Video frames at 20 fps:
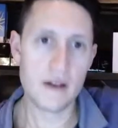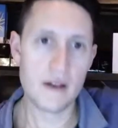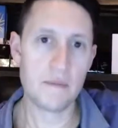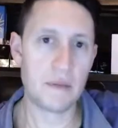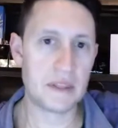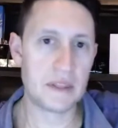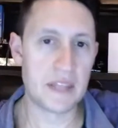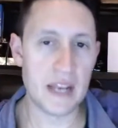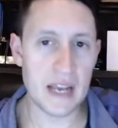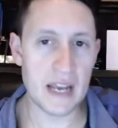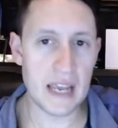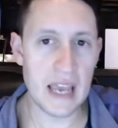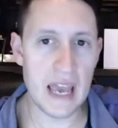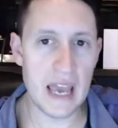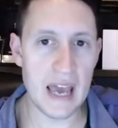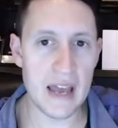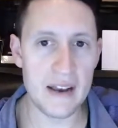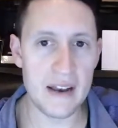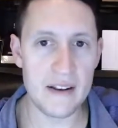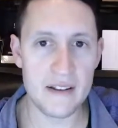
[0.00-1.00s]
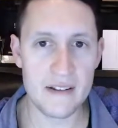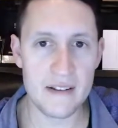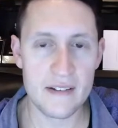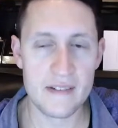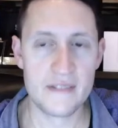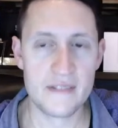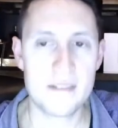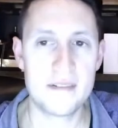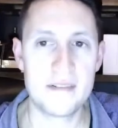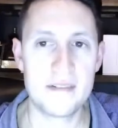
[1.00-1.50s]
But then again,
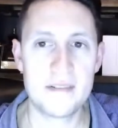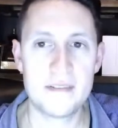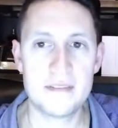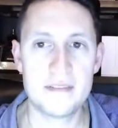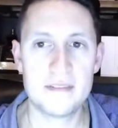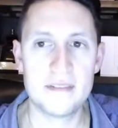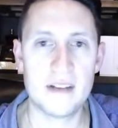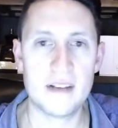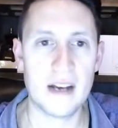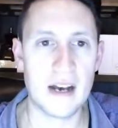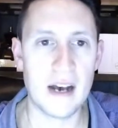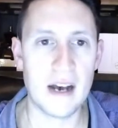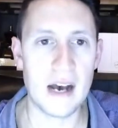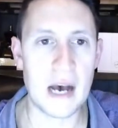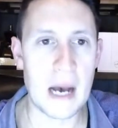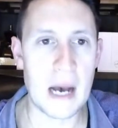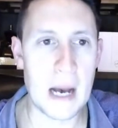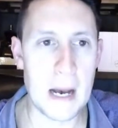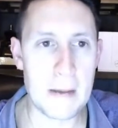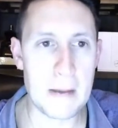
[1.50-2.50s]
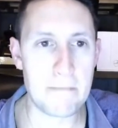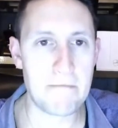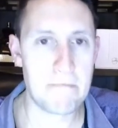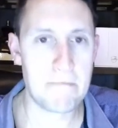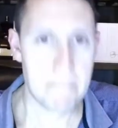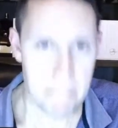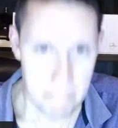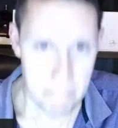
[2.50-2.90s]
um,